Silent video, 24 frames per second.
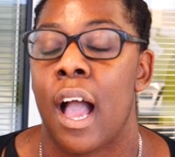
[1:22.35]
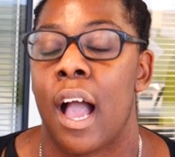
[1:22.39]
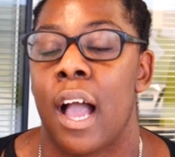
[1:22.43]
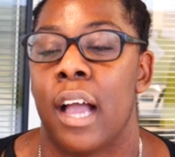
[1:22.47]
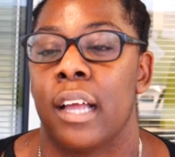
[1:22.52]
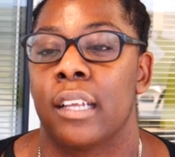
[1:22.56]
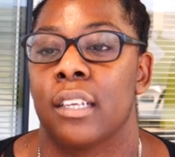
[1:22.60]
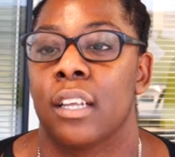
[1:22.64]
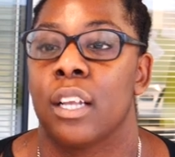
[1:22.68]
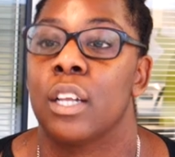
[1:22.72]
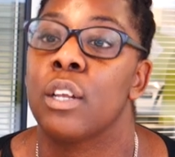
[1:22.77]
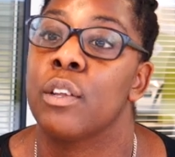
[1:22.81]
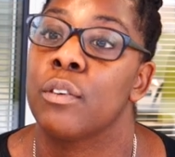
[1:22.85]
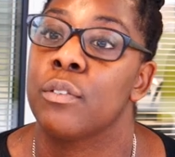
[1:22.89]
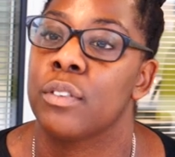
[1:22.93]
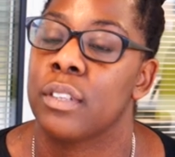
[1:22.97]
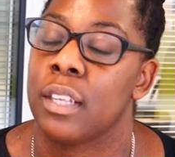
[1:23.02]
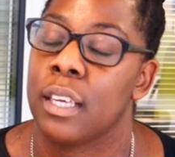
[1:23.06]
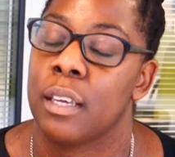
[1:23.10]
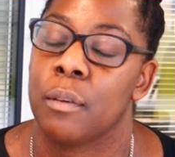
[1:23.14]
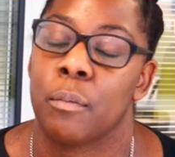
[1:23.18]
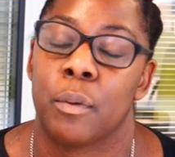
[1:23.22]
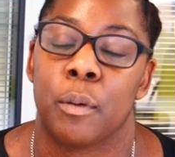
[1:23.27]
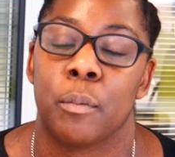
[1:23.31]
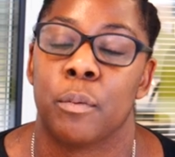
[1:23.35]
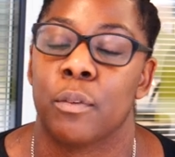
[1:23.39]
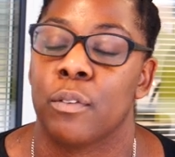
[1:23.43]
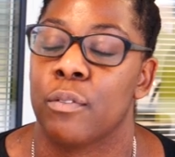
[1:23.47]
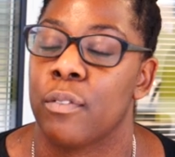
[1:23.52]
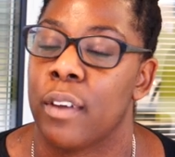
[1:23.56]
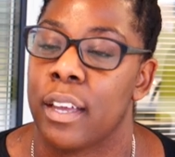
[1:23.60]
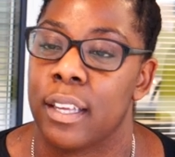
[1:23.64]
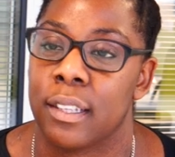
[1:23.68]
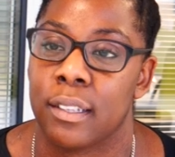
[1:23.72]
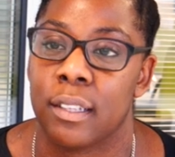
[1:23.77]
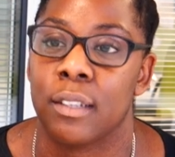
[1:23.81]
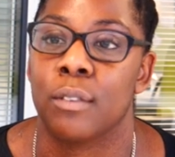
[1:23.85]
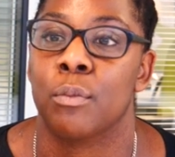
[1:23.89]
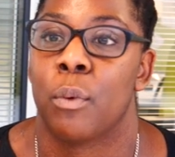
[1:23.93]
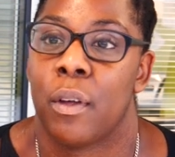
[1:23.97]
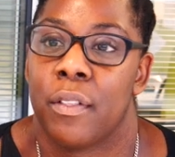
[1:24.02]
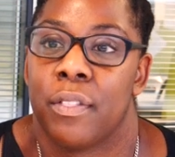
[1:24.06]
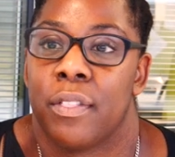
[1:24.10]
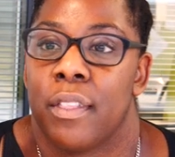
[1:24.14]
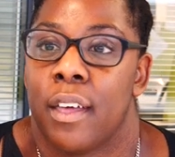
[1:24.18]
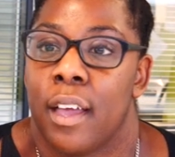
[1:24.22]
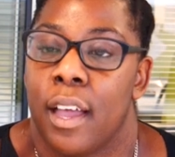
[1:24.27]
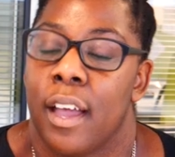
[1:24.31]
and I love seeing people's faces when